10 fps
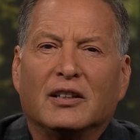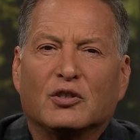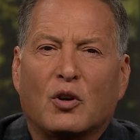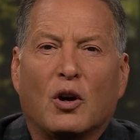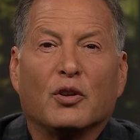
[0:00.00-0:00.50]
is
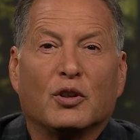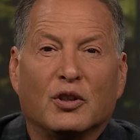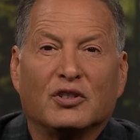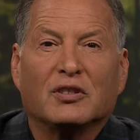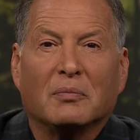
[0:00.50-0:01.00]
called the
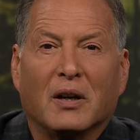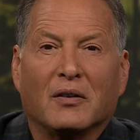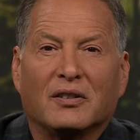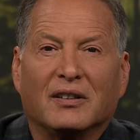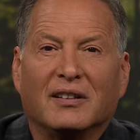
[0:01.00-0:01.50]
Good
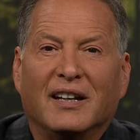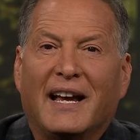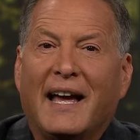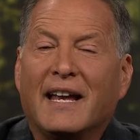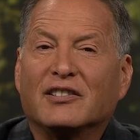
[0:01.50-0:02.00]
Samaritan,
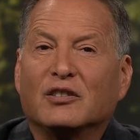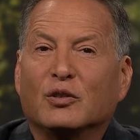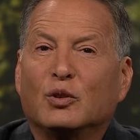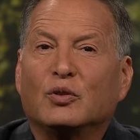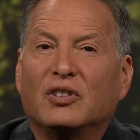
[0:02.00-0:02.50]
and it's in
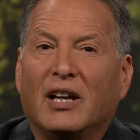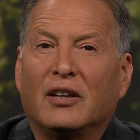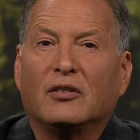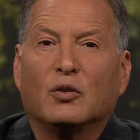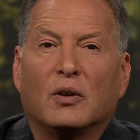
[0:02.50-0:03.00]
Luke
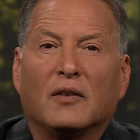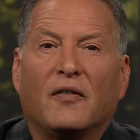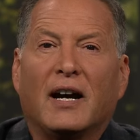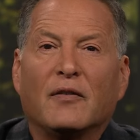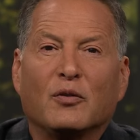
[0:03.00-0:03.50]
10,
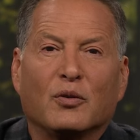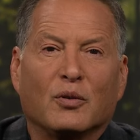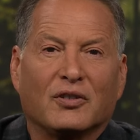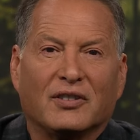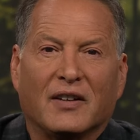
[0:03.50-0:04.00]
25 through
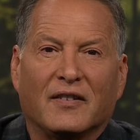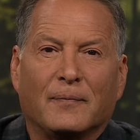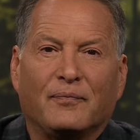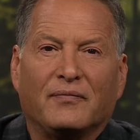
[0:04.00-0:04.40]
37.